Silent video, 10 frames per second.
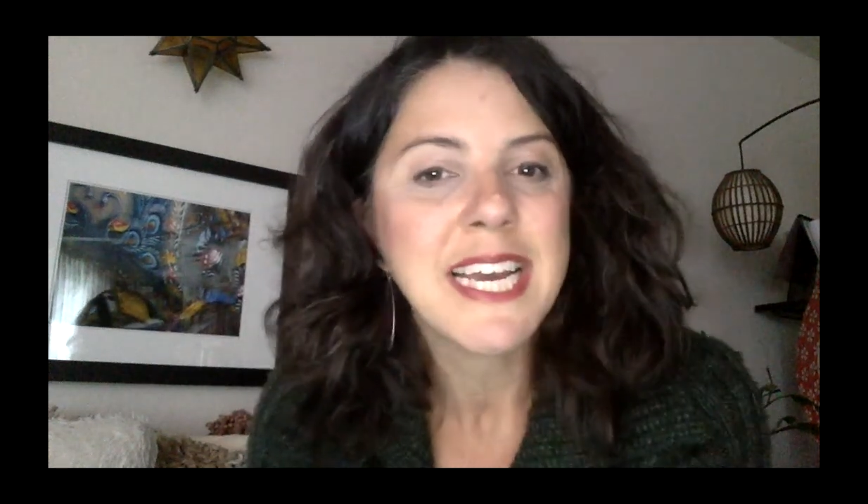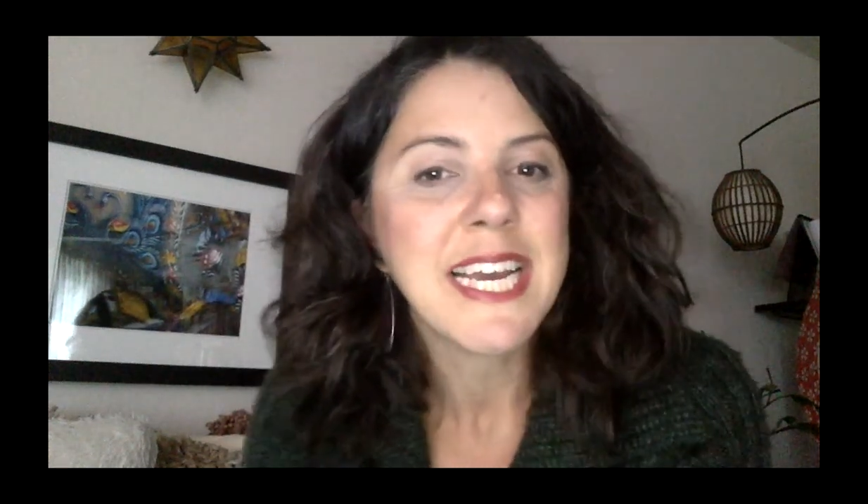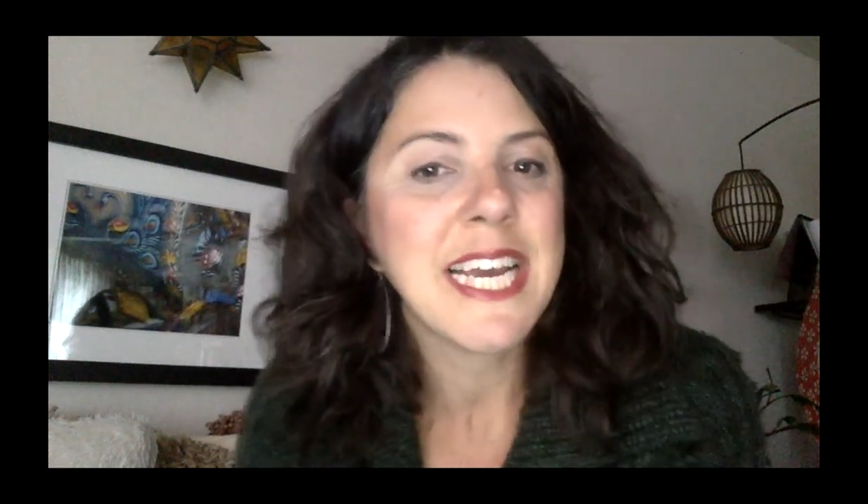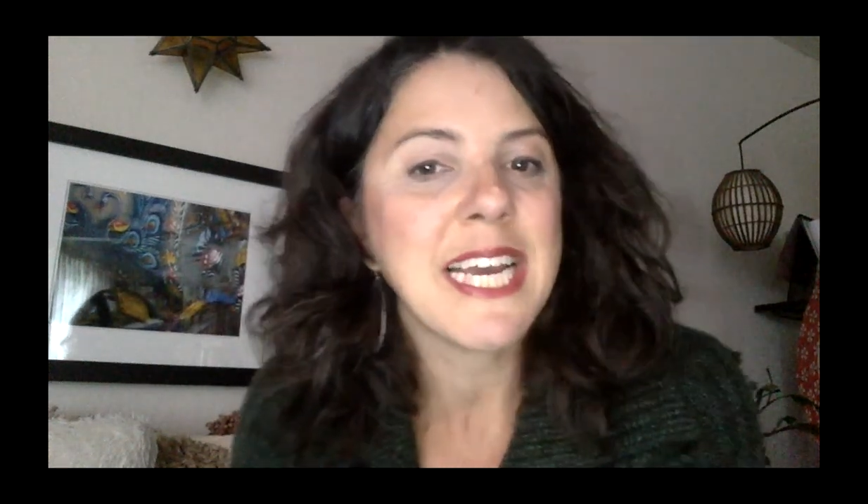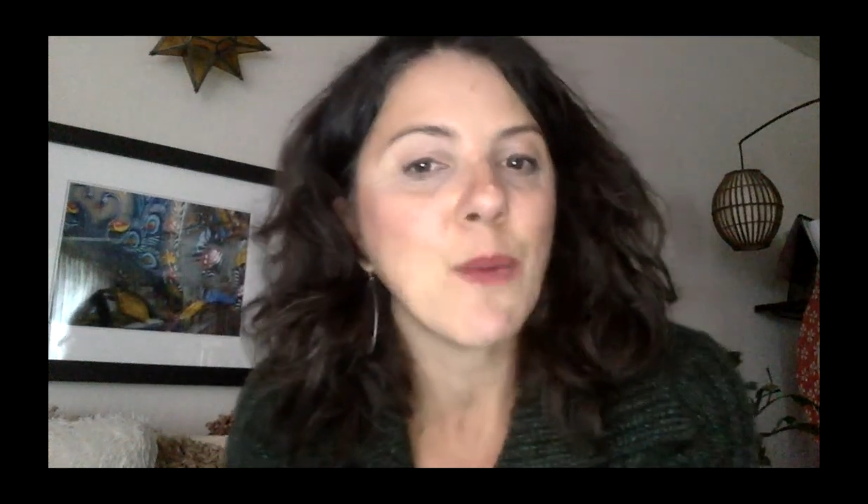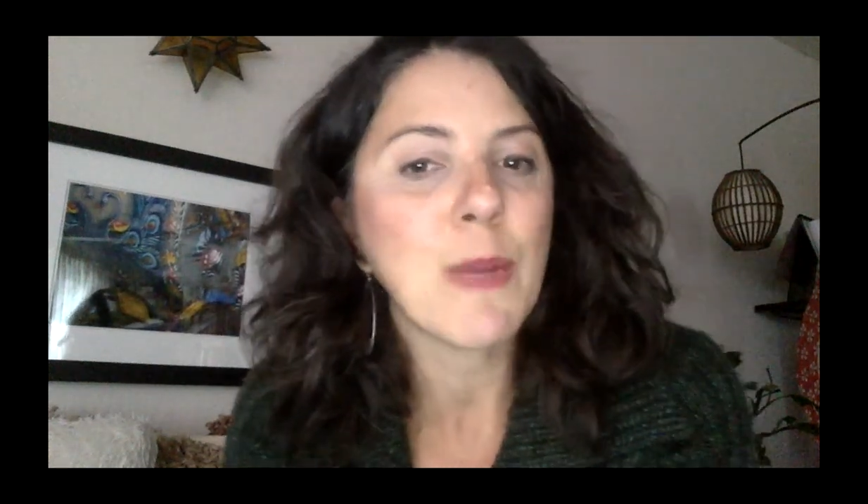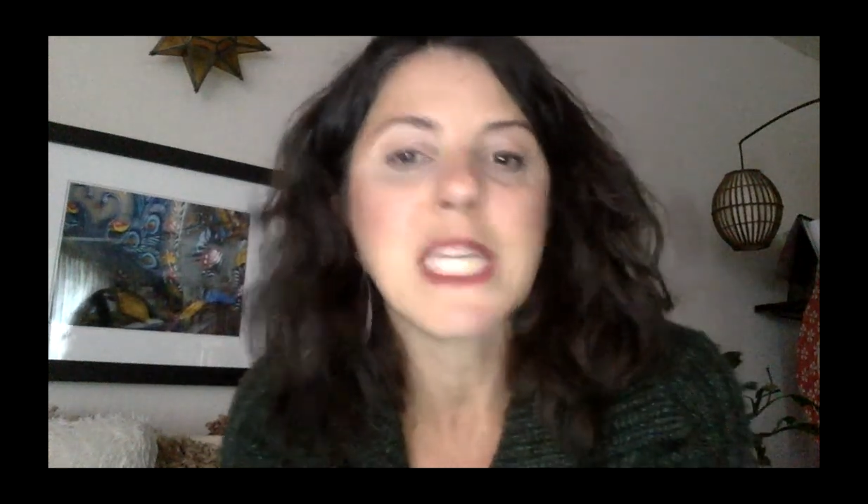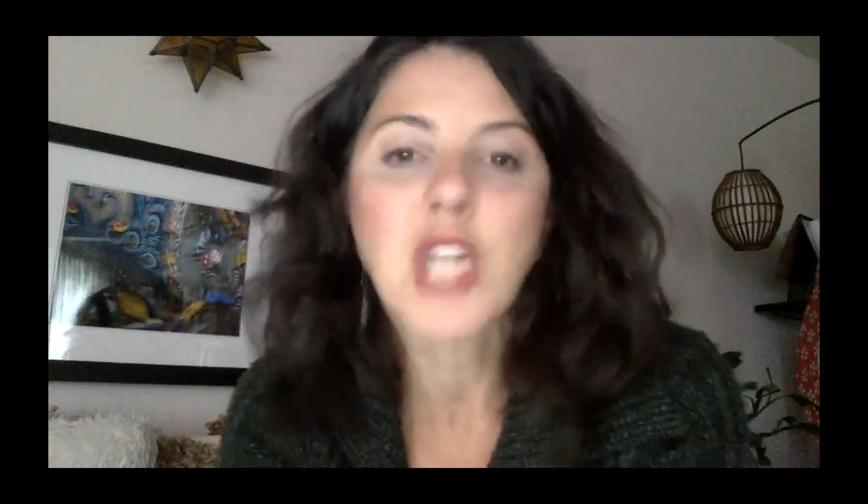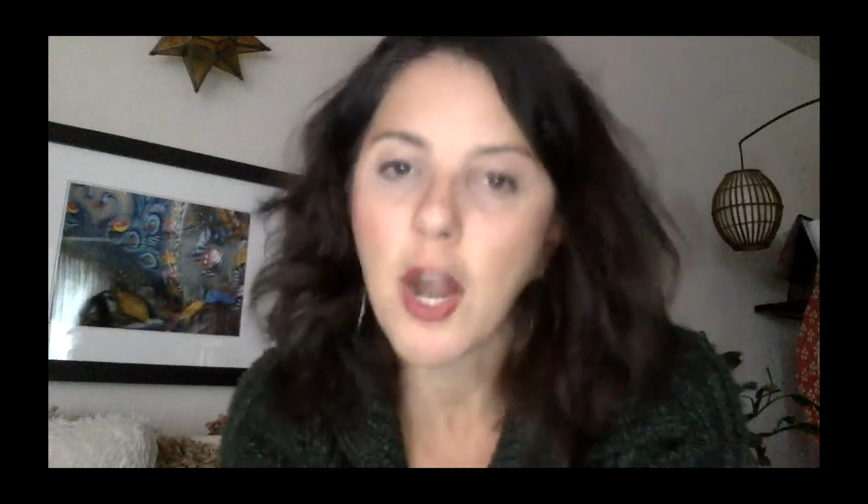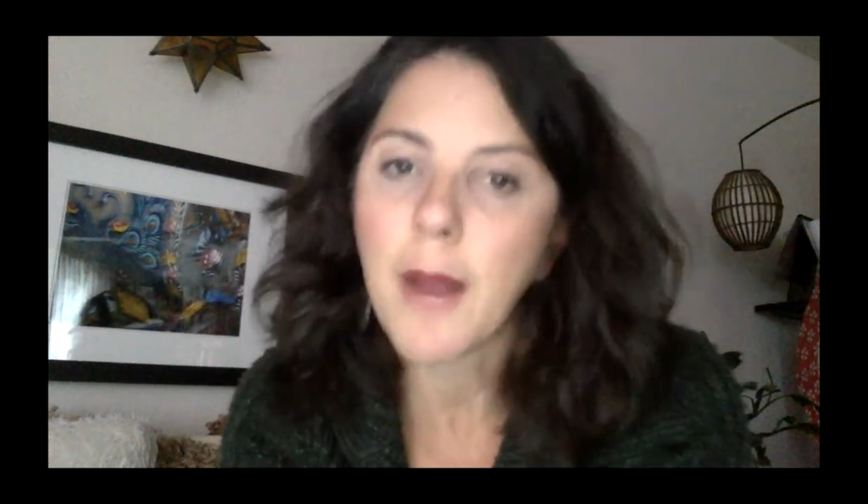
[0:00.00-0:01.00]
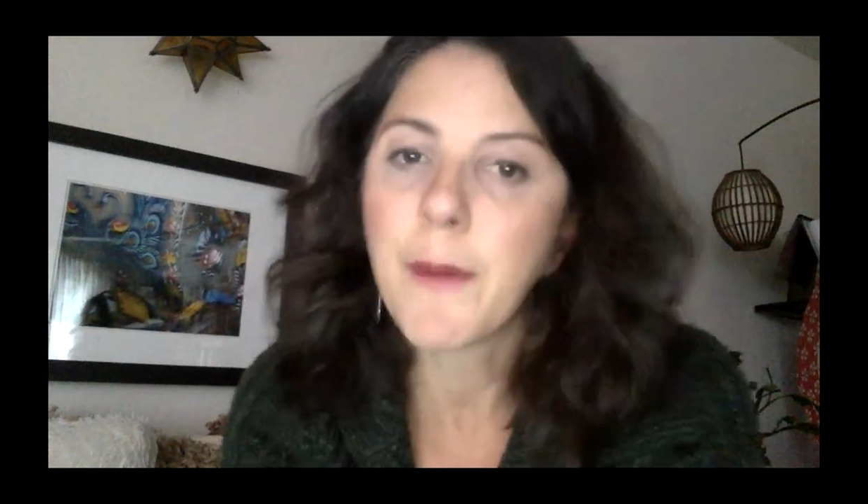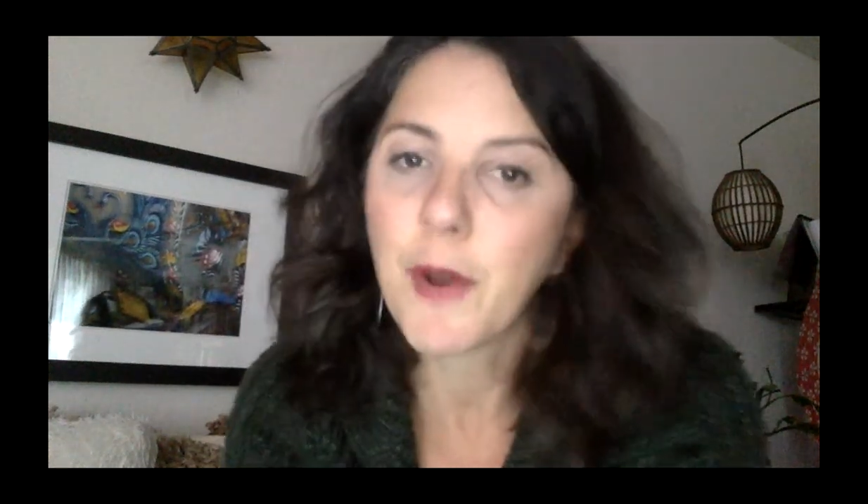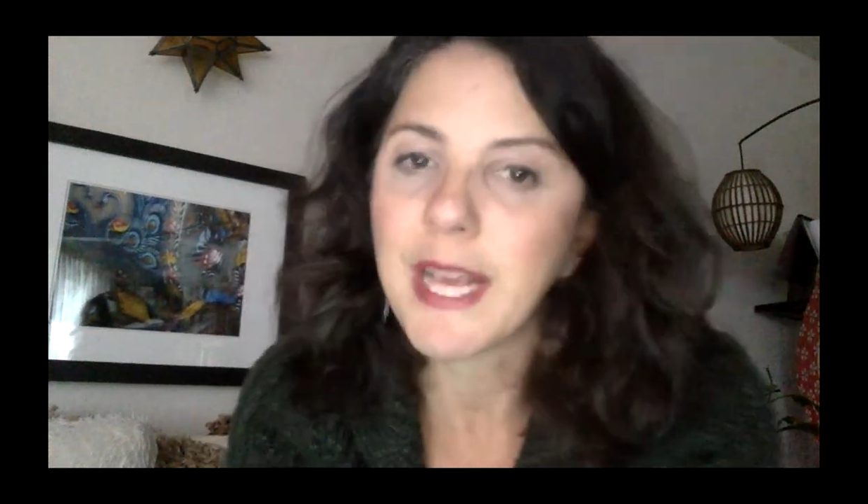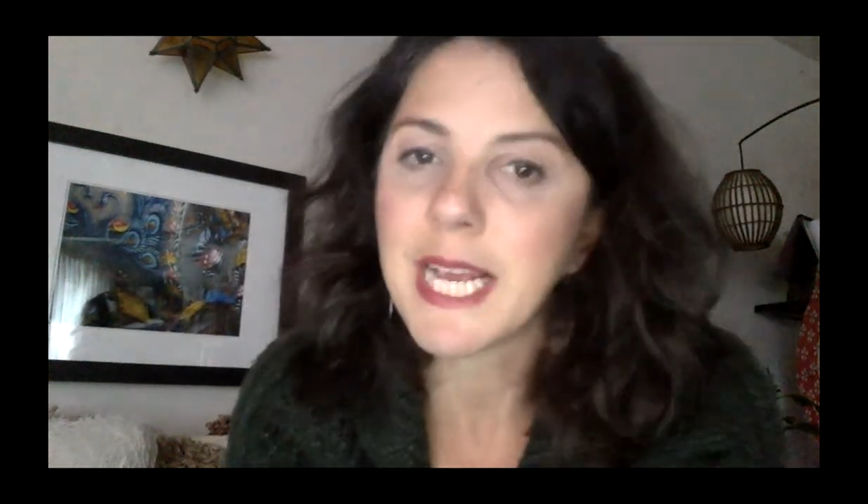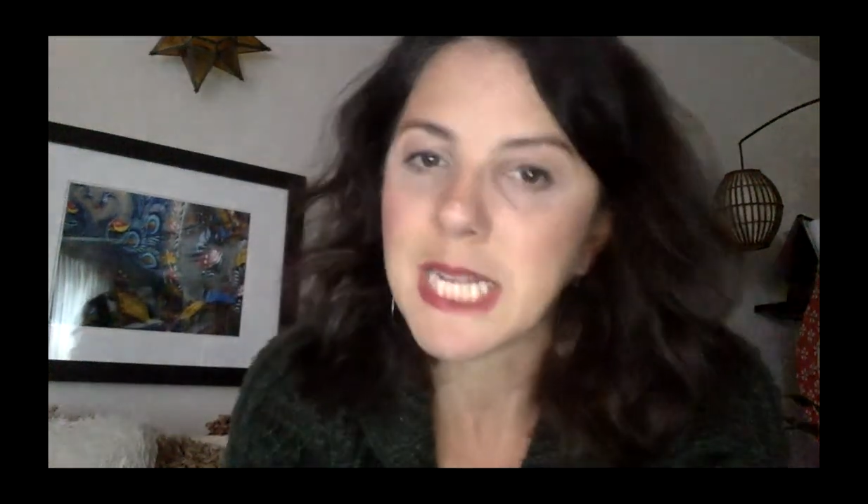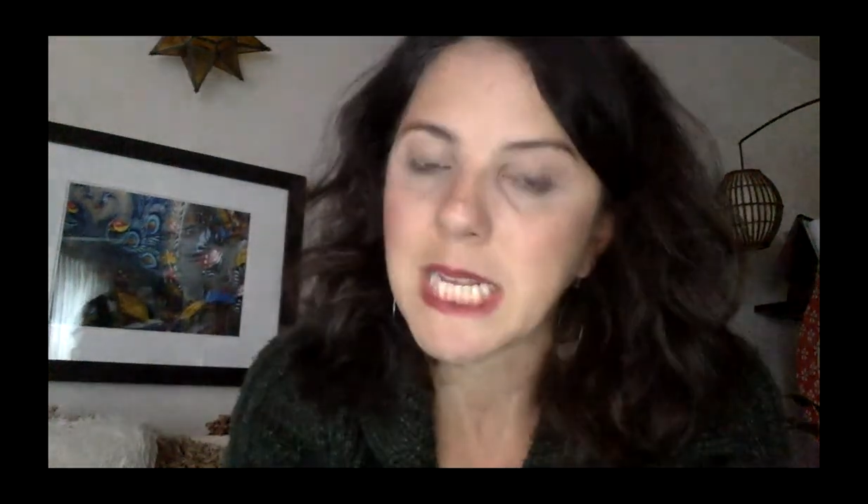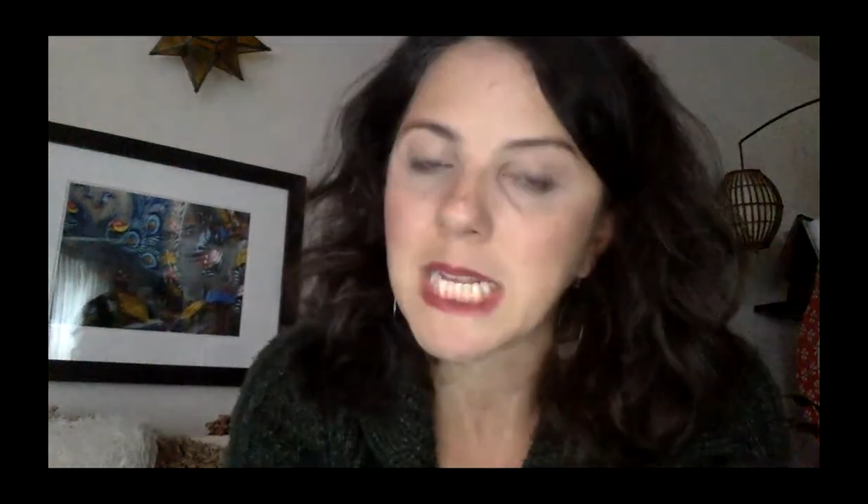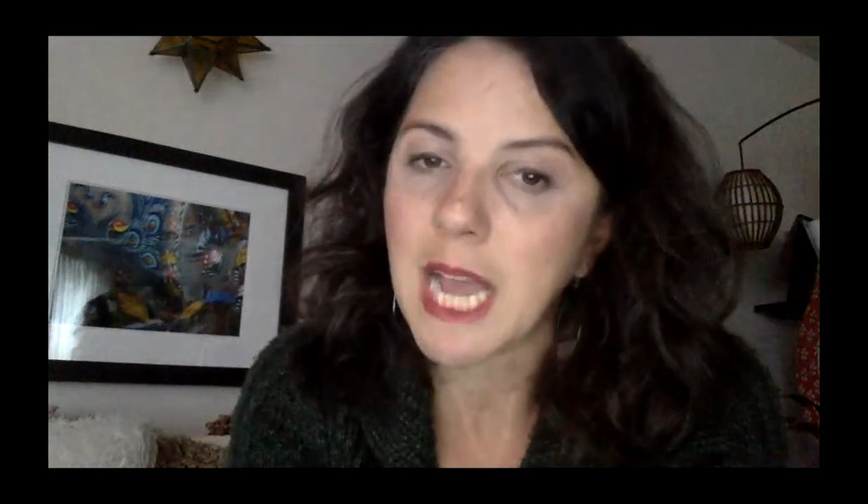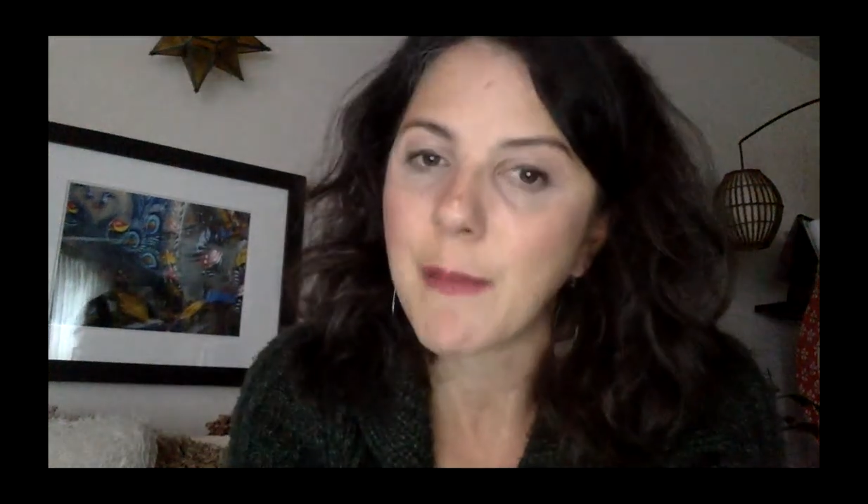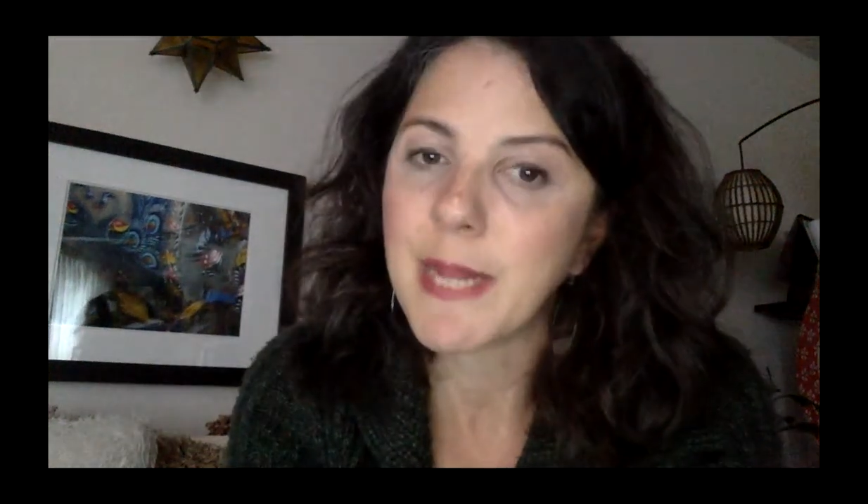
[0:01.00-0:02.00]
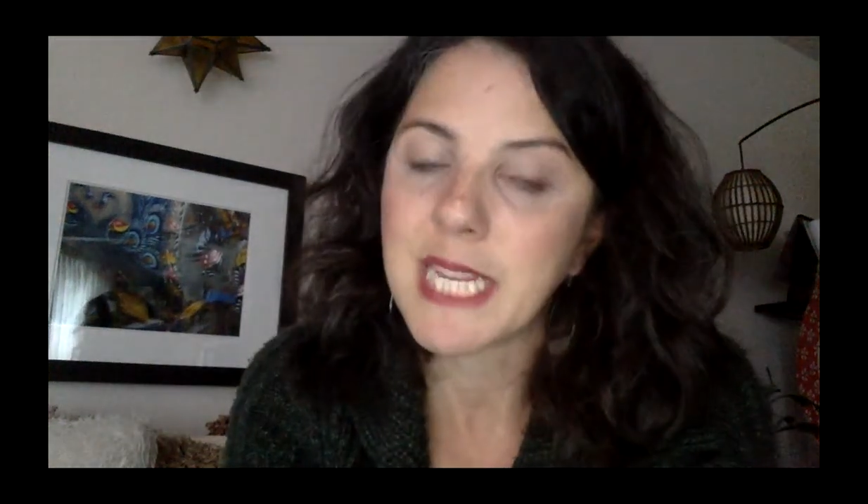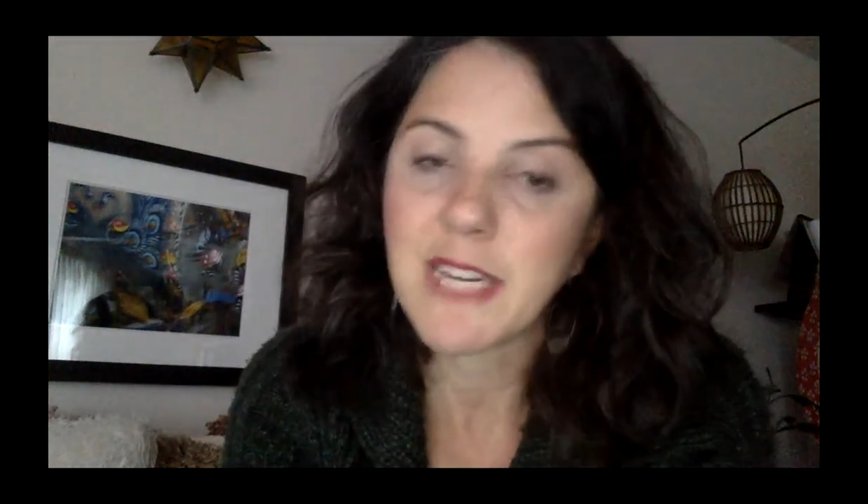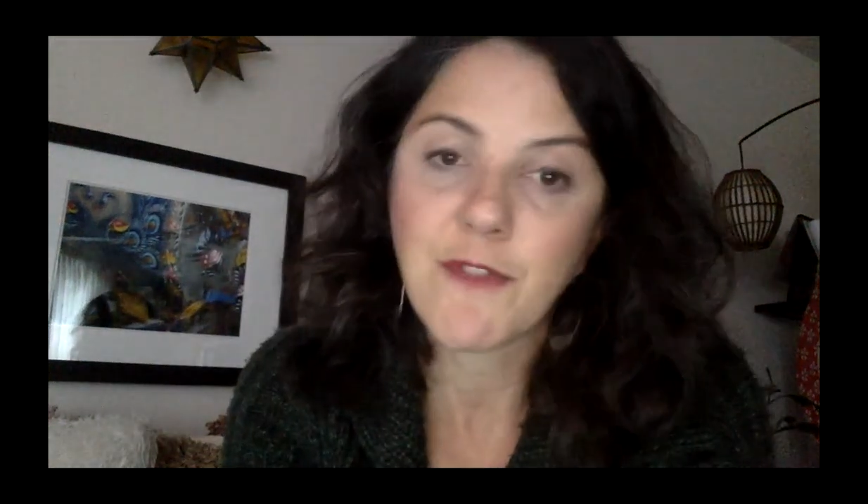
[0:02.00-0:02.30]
We started putting his assignments in